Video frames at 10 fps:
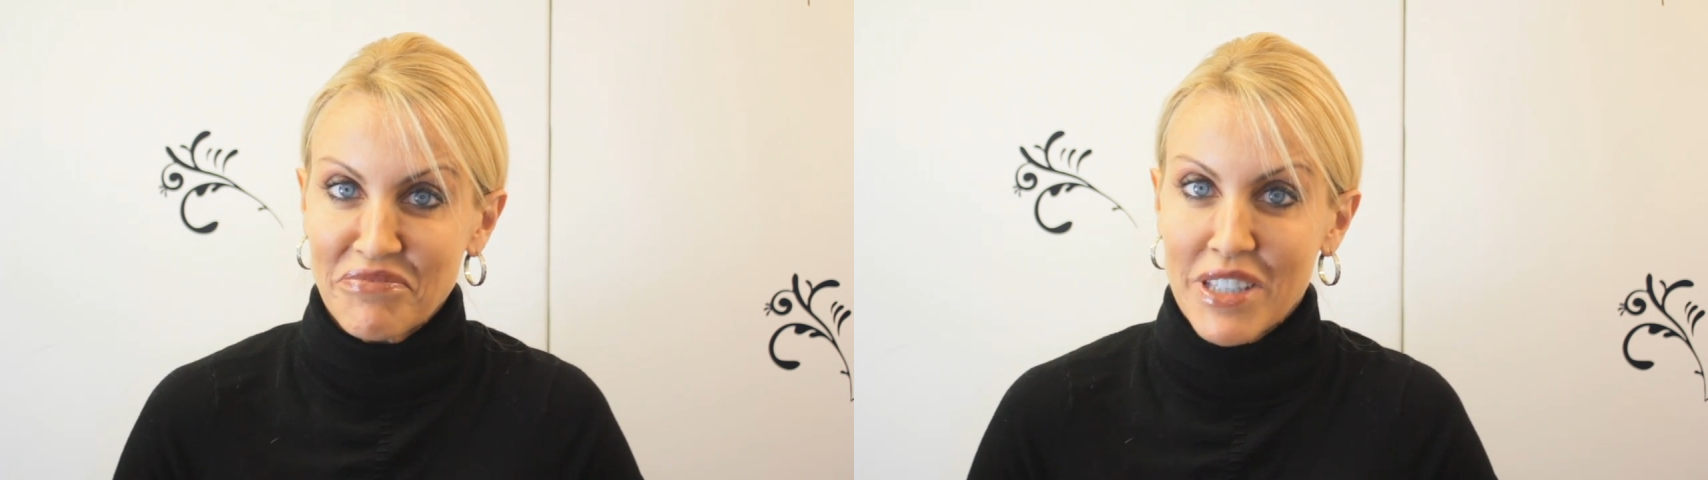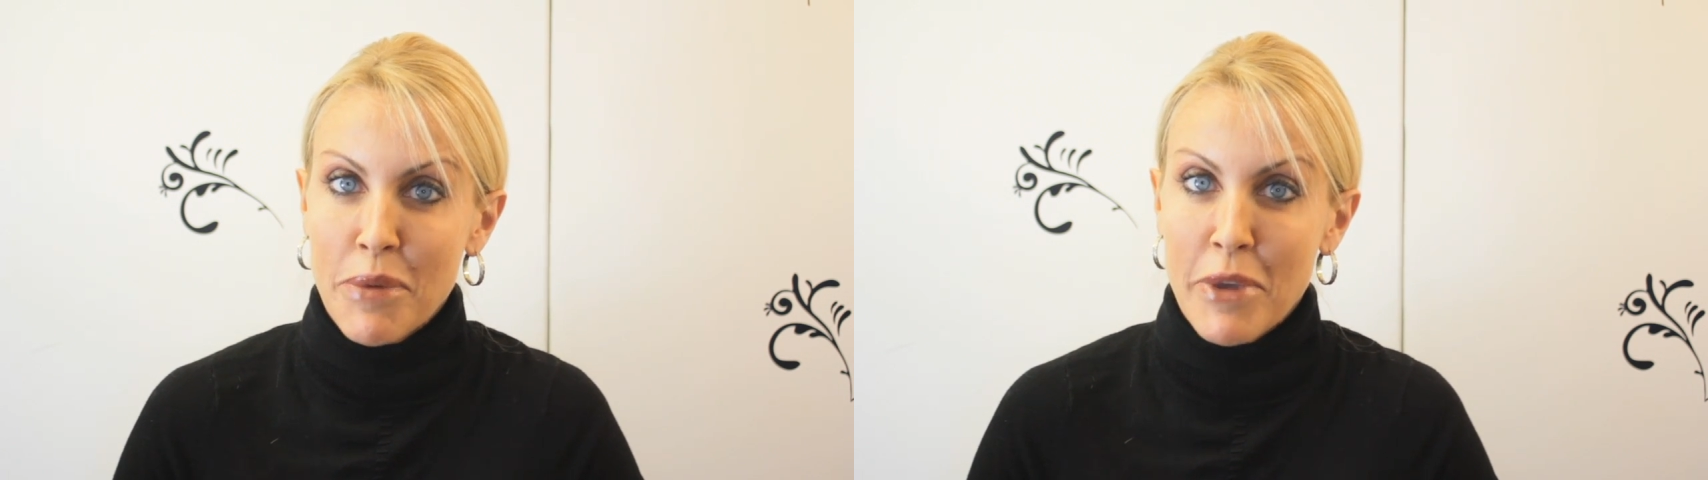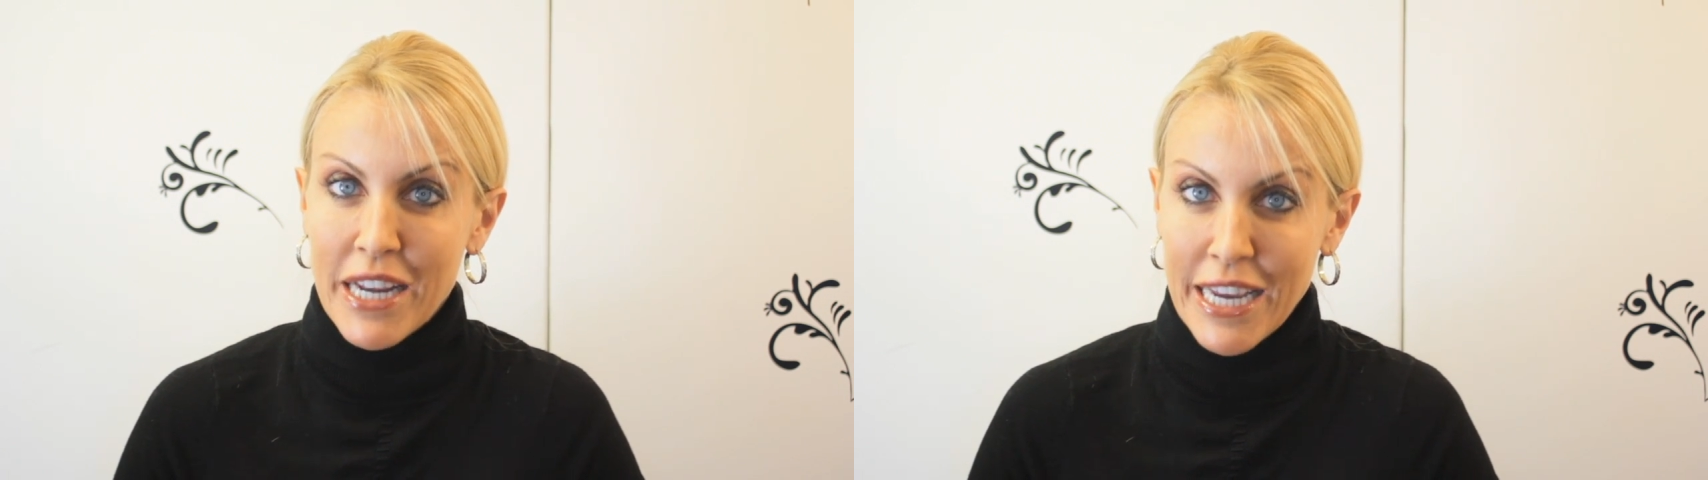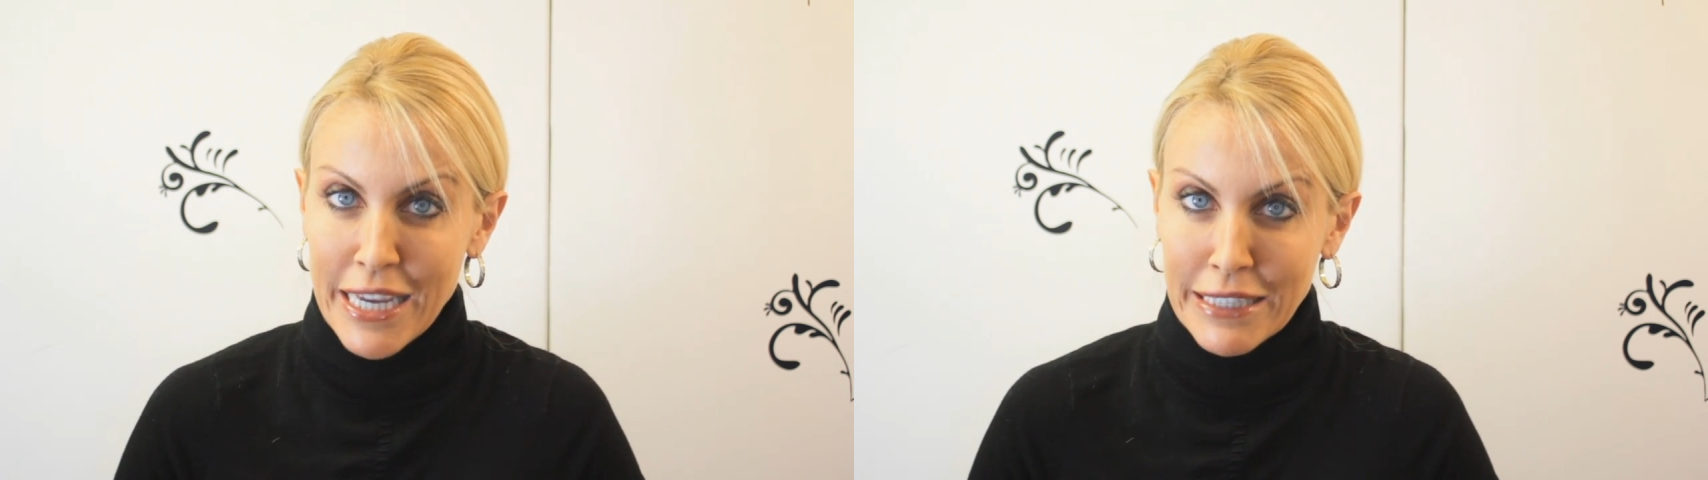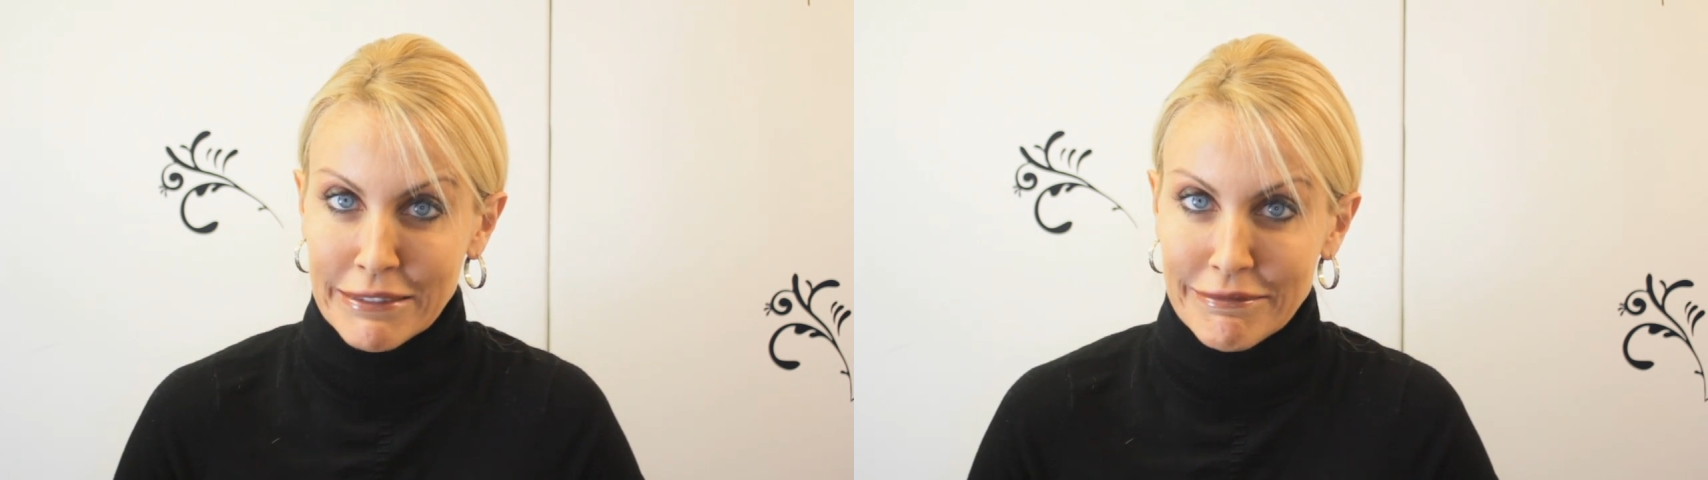
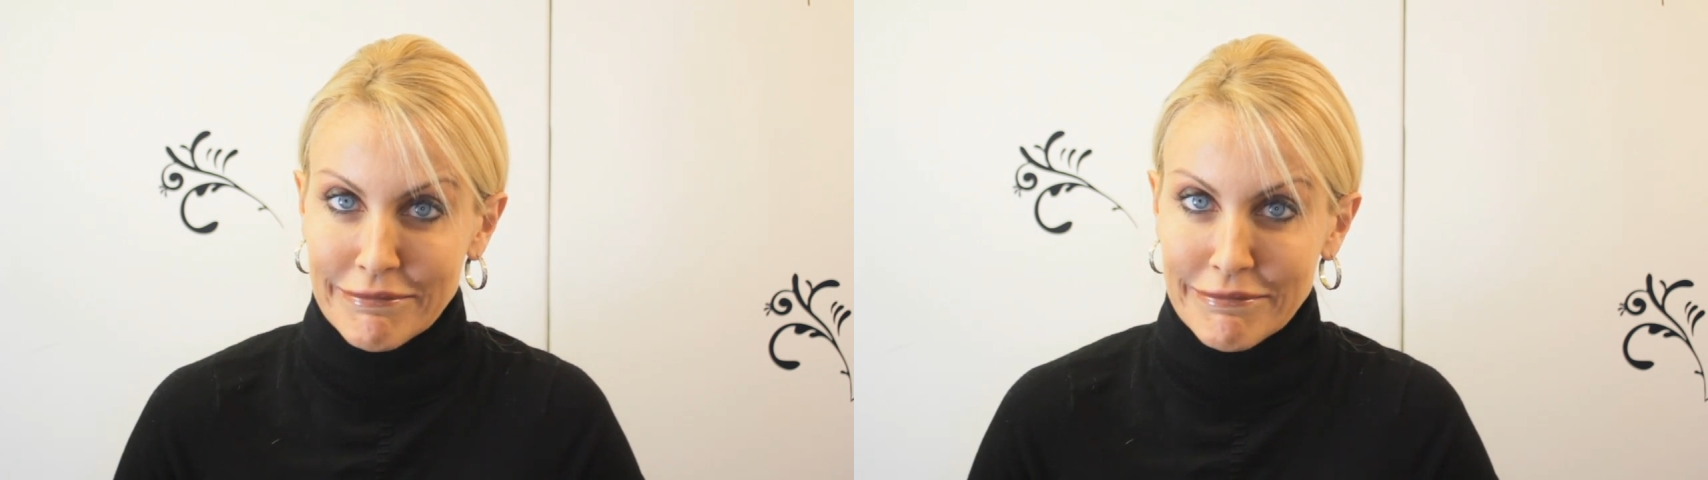comedian.